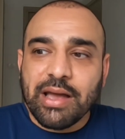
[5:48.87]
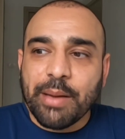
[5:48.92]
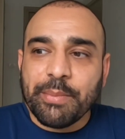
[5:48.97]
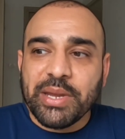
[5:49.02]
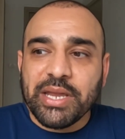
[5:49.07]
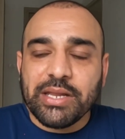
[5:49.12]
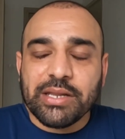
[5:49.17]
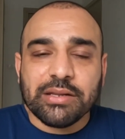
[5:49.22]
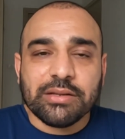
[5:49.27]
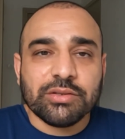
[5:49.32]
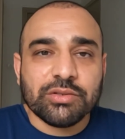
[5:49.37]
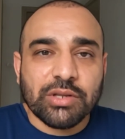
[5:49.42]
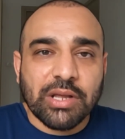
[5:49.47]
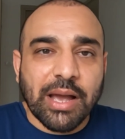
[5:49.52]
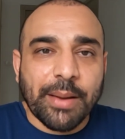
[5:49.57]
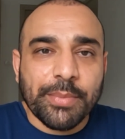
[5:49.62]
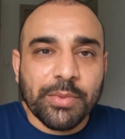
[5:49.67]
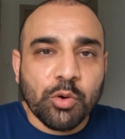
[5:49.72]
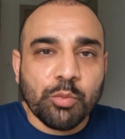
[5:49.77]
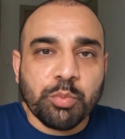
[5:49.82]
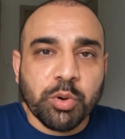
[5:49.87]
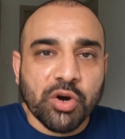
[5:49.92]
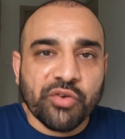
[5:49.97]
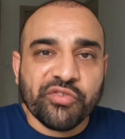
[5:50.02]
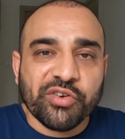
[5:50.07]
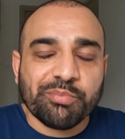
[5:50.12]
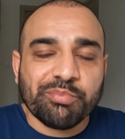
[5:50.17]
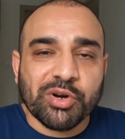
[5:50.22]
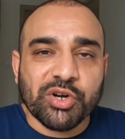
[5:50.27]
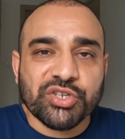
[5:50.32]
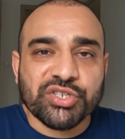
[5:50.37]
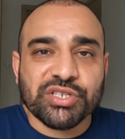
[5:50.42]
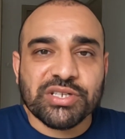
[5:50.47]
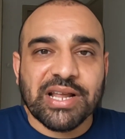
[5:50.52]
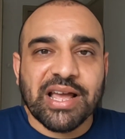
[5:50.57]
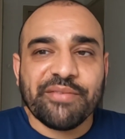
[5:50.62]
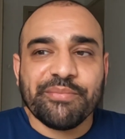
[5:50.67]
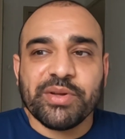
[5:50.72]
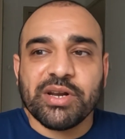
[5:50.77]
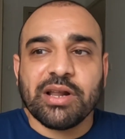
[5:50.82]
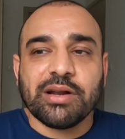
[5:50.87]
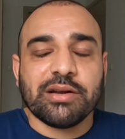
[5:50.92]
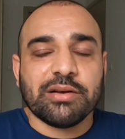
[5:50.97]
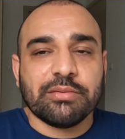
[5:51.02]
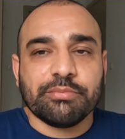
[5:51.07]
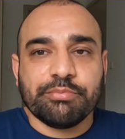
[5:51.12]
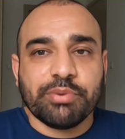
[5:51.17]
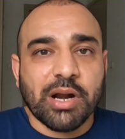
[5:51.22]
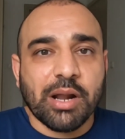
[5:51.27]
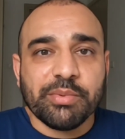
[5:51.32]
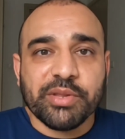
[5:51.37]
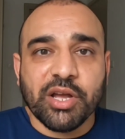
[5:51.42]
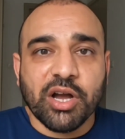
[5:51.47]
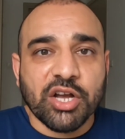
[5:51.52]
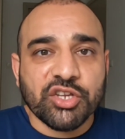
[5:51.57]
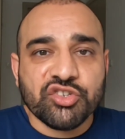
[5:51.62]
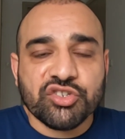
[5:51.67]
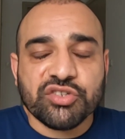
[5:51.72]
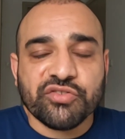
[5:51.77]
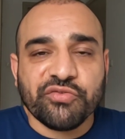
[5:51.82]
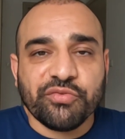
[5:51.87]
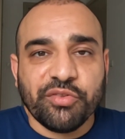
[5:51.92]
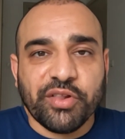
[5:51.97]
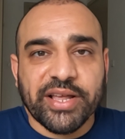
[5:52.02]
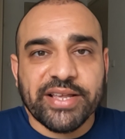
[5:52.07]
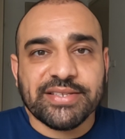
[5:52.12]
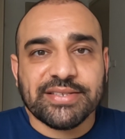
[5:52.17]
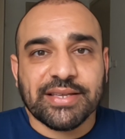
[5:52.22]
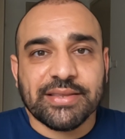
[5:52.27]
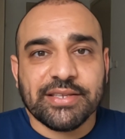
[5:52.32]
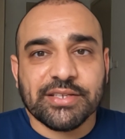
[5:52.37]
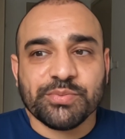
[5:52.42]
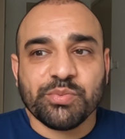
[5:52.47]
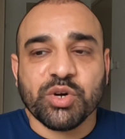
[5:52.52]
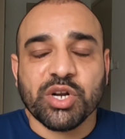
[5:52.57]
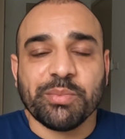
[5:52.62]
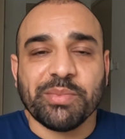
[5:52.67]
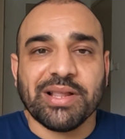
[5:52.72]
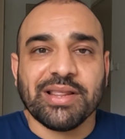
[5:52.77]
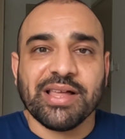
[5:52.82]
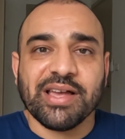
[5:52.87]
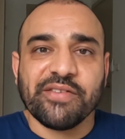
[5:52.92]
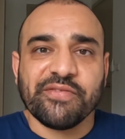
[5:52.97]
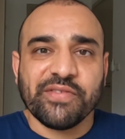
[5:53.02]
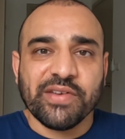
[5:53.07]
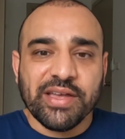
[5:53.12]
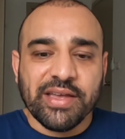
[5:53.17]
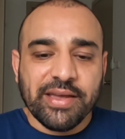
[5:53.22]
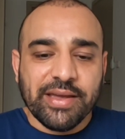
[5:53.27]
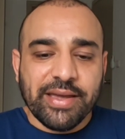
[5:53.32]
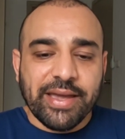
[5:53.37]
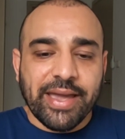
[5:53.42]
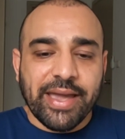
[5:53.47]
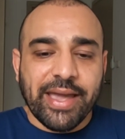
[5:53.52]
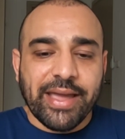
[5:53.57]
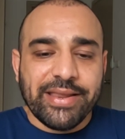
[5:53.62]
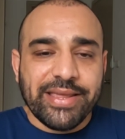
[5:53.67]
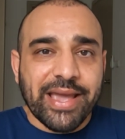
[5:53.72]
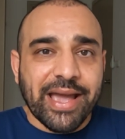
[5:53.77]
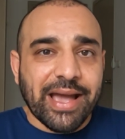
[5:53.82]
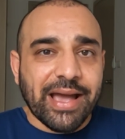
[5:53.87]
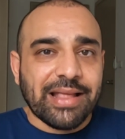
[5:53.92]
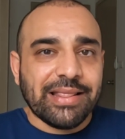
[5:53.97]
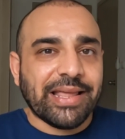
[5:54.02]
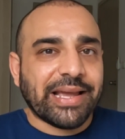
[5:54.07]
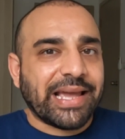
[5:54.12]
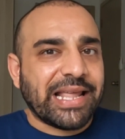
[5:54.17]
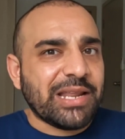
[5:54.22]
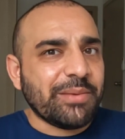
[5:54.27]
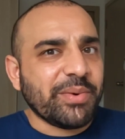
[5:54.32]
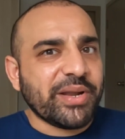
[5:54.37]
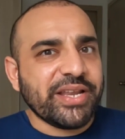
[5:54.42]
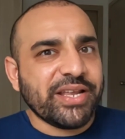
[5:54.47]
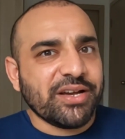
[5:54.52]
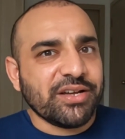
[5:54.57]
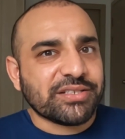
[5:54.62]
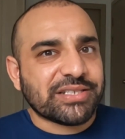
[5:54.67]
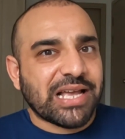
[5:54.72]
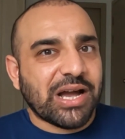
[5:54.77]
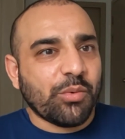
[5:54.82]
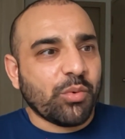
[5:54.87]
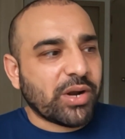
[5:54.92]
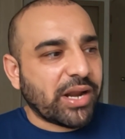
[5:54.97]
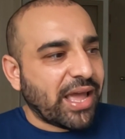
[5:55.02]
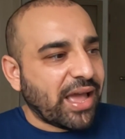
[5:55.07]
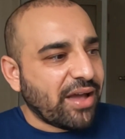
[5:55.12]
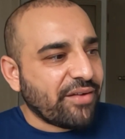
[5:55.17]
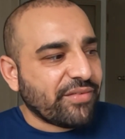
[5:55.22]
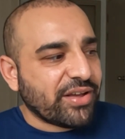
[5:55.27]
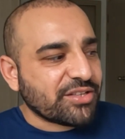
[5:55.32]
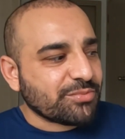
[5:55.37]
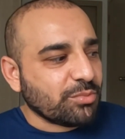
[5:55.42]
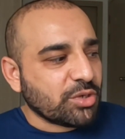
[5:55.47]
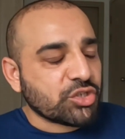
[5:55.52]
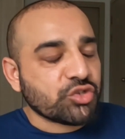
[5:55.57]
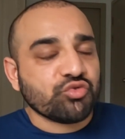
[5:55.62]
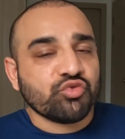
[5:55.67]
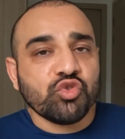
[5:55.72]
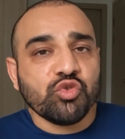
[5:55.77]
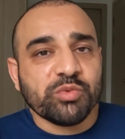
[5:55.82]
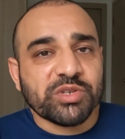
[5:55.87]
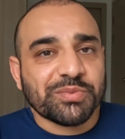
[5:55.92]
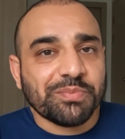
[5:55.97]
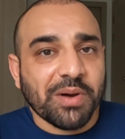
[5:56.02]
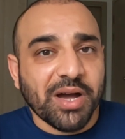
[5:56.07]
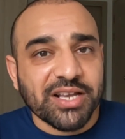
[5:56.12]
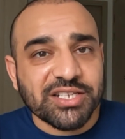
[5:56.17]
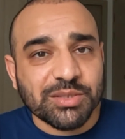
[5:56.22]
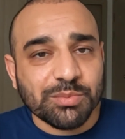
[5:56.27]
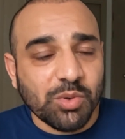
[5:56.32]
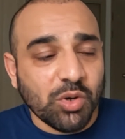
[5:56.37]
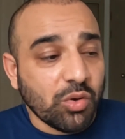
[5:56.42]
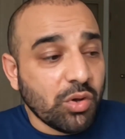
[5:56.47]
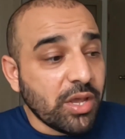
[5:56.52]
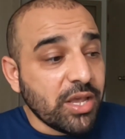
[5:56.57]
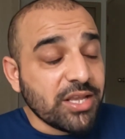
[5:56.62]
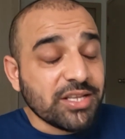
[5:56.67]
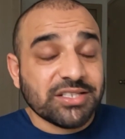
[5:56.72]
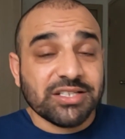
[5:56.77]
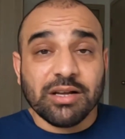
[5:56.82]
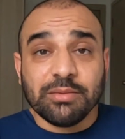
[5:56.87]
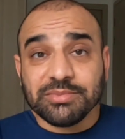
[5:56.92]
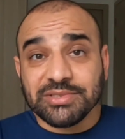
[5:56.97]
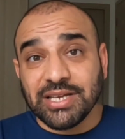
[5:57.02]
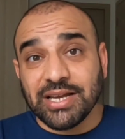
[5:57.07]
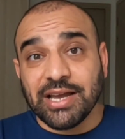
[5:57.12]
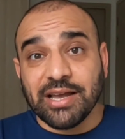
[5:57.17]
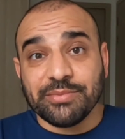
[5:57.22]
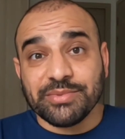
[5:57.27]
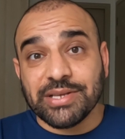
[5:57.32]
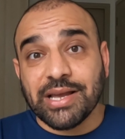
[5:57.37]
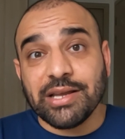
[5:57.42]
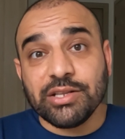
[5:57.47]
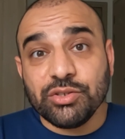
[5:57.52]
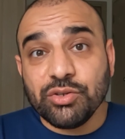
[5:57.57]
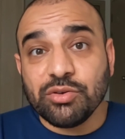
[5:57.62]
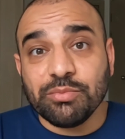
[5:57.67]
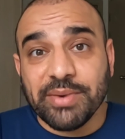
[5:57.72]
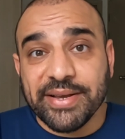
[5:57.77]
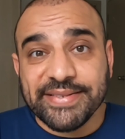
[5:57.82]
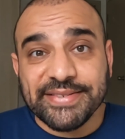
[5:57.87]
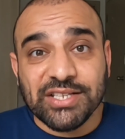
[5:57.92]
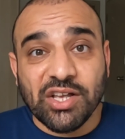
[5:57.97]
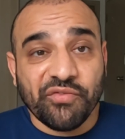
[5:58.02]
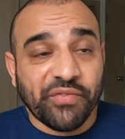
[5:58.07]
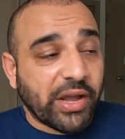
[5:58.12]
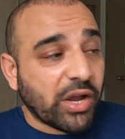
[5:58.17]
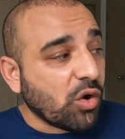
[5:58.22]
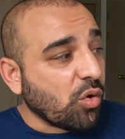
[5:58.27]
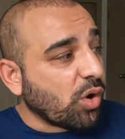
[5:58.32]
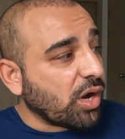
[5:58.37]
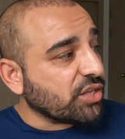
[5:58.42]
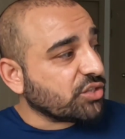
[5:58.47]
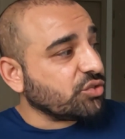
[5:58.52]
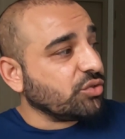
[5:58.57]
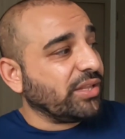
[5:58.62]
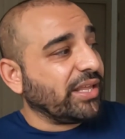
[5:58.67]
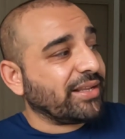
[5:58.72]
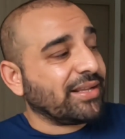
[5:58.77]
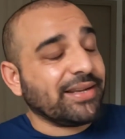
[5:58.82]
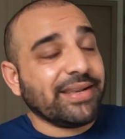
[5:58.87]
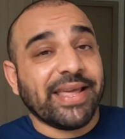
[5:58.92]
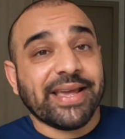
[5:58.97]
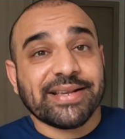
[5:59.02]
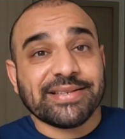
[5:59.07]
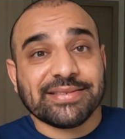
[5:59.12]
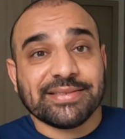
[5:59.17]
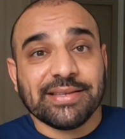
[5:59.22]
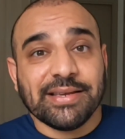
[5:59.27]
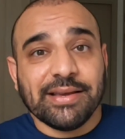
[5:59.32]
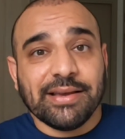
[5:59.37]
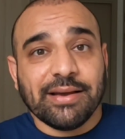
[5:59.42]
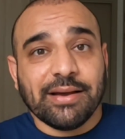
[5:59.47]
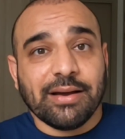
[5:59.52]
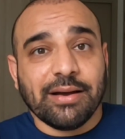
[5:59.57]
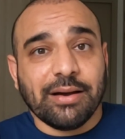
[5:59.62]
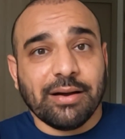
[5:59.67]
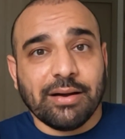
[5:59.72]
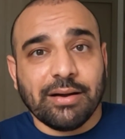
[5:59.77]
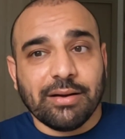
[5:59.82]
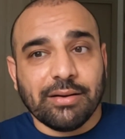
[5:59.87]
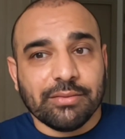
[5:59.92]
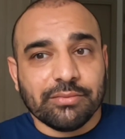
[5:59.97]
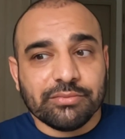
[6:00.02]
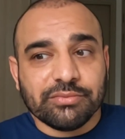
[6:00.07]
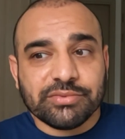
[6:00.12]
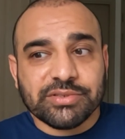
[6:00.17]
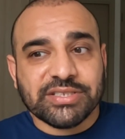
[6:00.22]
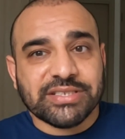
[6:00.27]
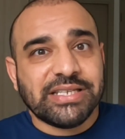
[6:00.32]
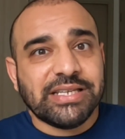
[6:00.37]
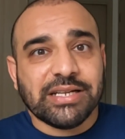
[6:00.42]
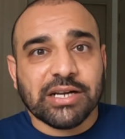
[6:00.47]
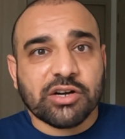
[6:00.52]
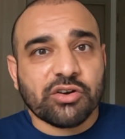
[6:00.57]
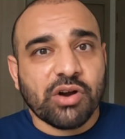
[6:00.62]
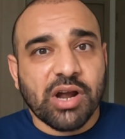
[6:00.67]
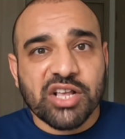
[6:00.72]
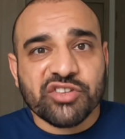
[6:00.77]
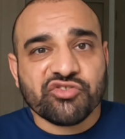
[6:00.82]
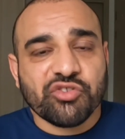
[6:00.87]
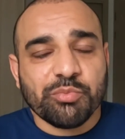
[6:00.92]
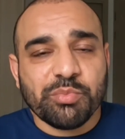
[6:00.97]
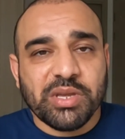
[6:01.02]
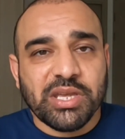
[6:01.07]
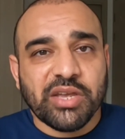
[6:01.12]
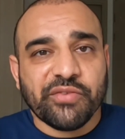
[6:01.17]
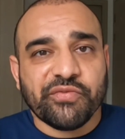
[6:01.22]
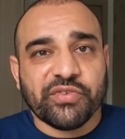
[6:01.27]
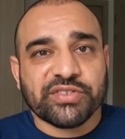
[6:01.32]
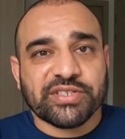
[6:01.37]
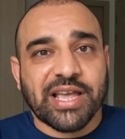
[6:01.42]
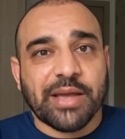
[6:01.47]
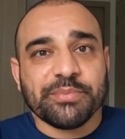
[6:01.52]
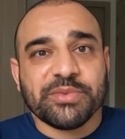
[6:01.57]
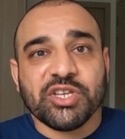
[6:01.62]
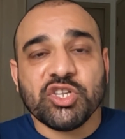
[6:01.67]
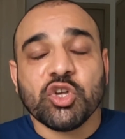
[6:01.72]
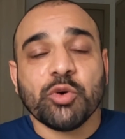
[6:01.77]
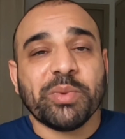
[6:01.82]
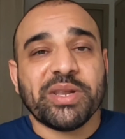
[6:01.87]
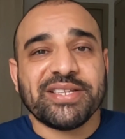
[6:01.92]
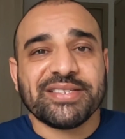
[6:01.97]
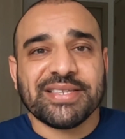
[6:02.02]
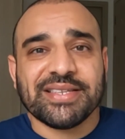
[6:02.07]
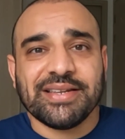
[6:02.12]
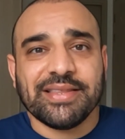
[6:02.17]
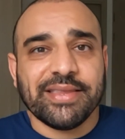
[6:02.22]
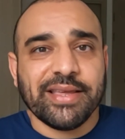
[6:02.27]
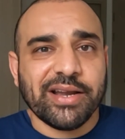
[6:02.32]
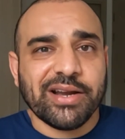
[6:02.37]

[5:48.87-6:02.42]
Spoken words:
I mean, I'm no perfect person. I've been on probably hundreds of flights at this point in my life. And yeah, like anybody else, I want to have as much room as possible. Sometimes I do it myself. I go on to like a next seat across from me if it's empty, nobody's sitting